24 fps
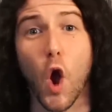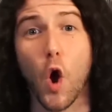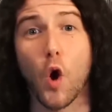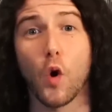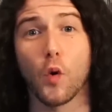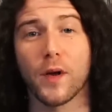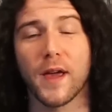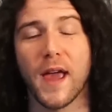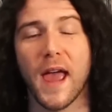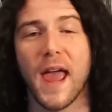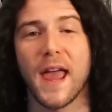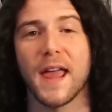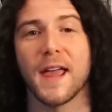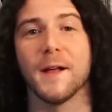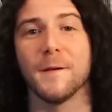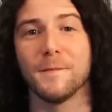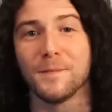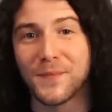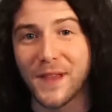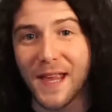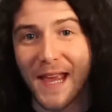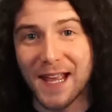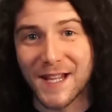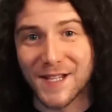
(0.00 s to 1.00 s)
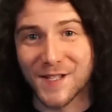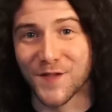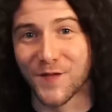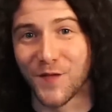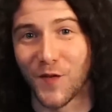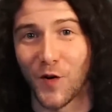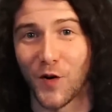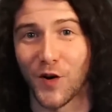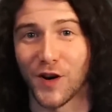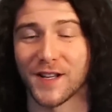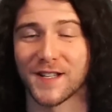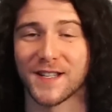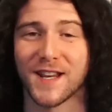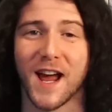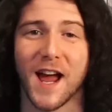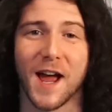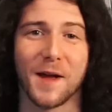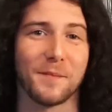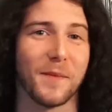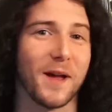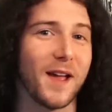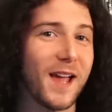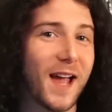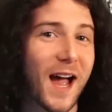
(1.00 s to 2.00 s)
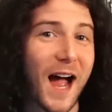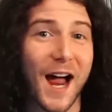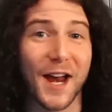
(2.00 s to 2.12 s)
Okay, it's verdict time.